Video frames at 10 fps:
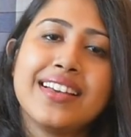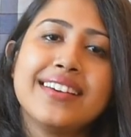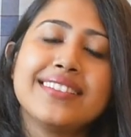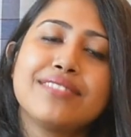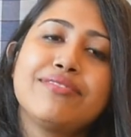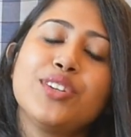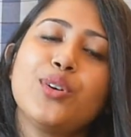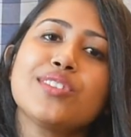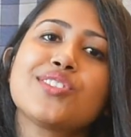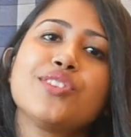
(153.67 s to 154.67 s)
that
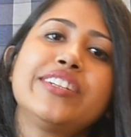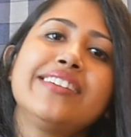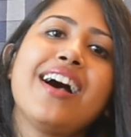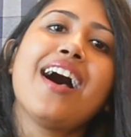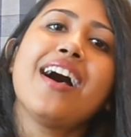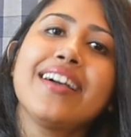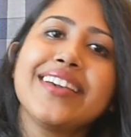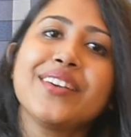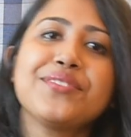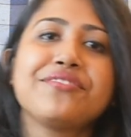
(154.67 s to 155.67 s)
floats over high
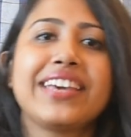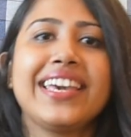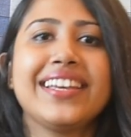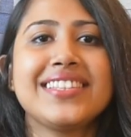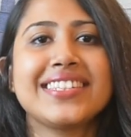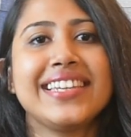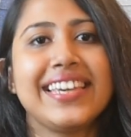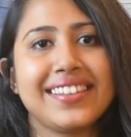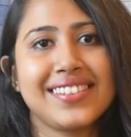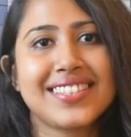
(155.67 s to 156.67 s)
on vales and
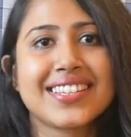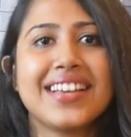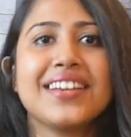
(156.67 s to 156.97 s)
hills.